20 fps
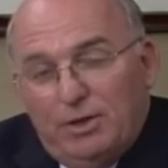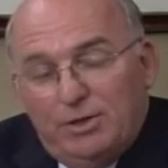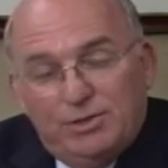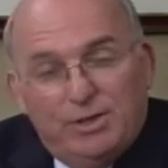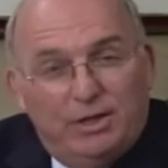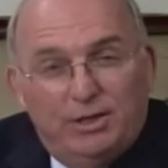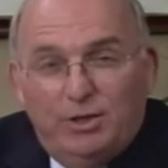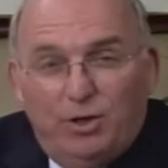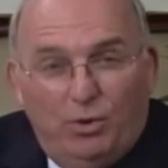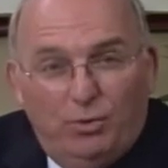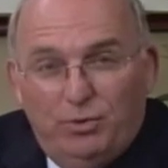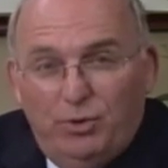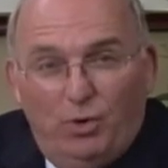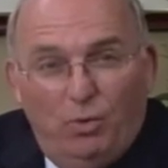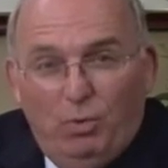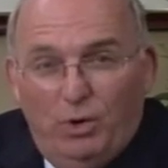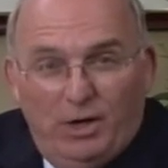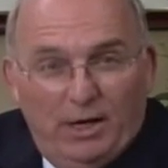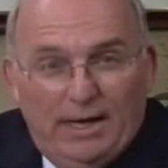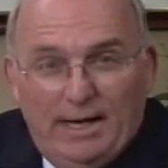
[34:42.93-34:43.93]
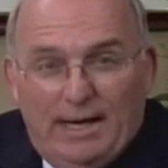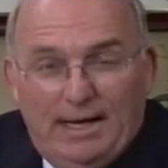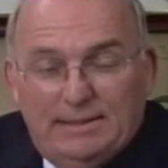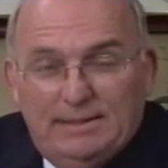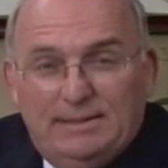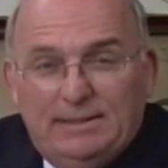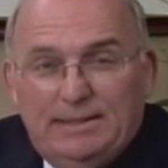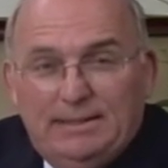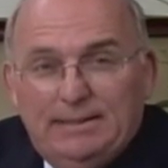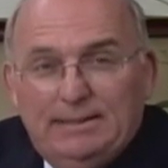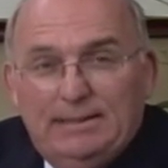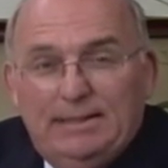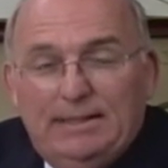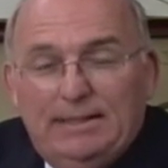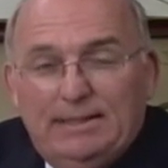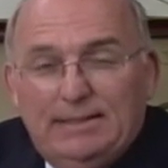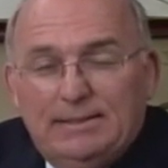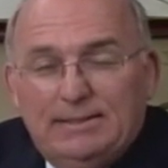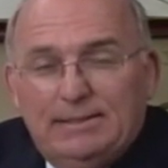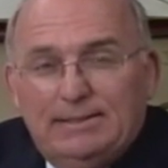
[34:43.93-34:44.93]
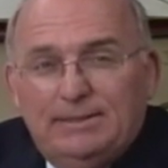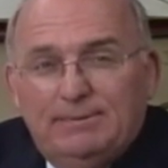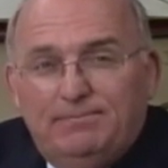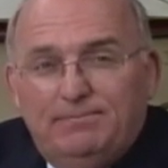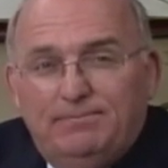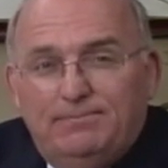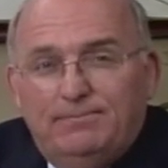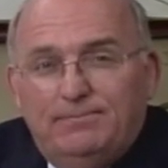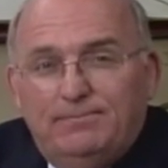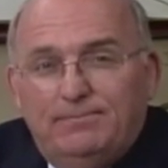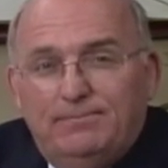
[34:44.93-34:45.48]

because they don't know where God is.